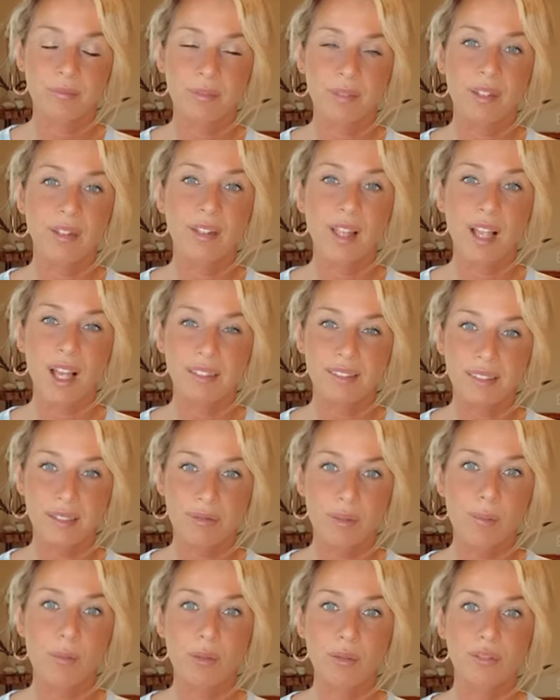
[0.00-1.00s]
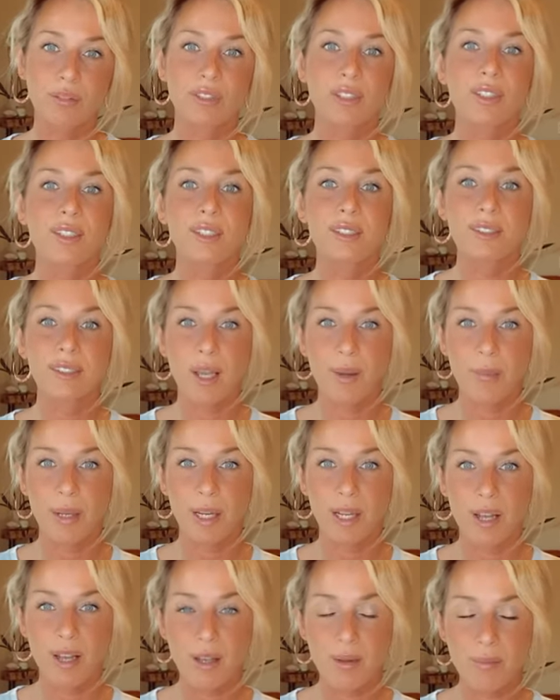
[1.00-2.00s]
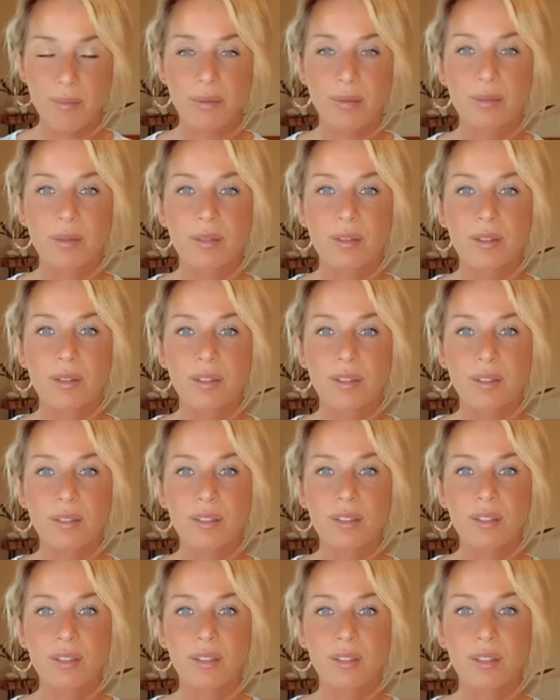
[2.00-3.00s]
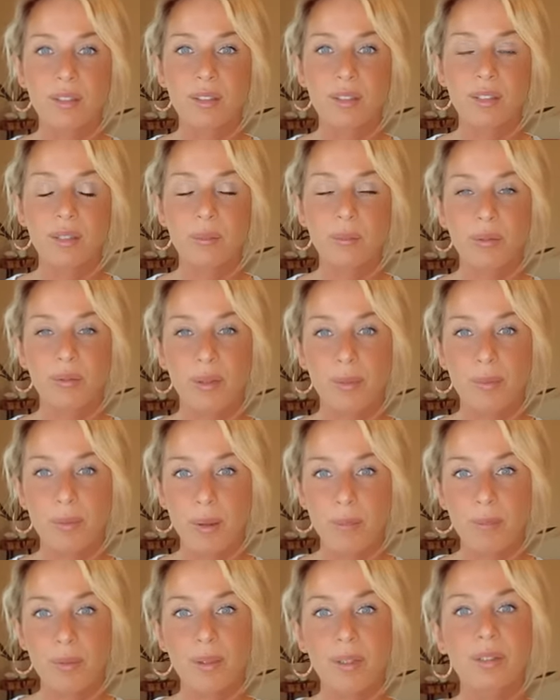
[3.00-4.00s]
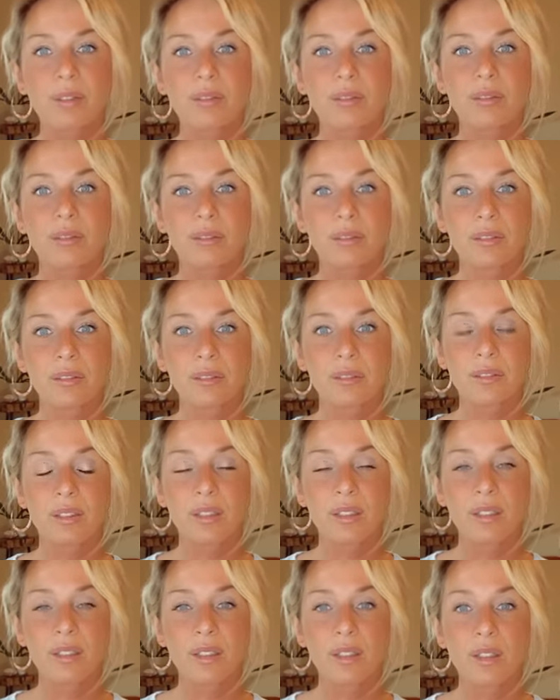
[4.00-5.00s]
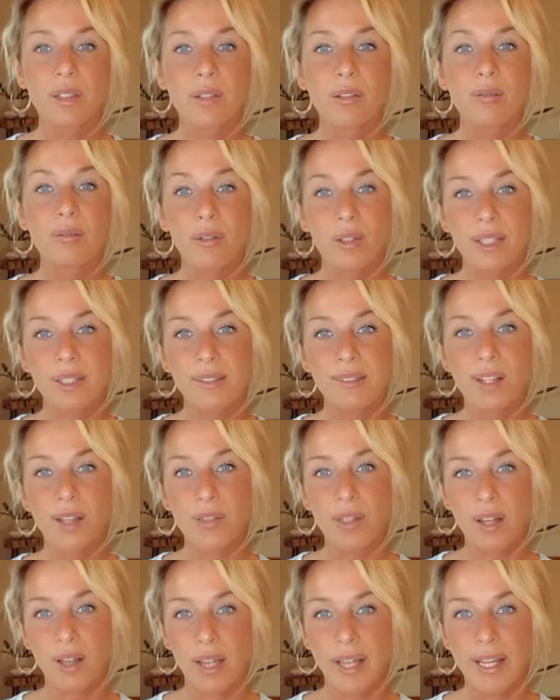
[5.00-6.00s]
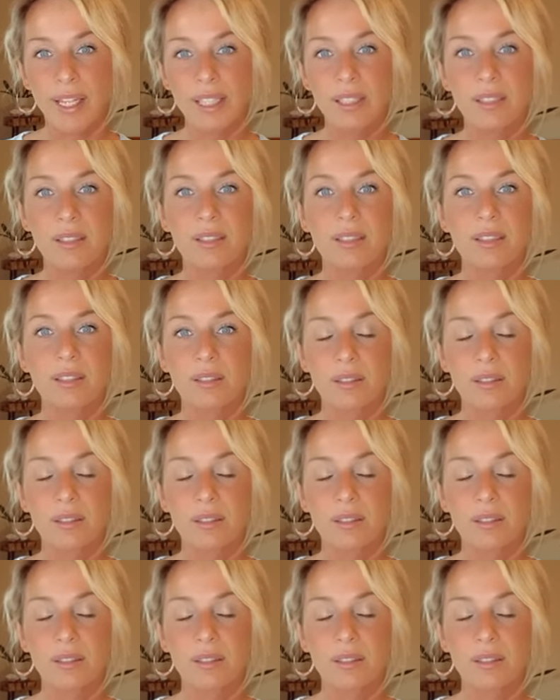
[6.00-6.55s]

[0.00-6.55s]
Lots of emotions coming up. But remember, focus on the light.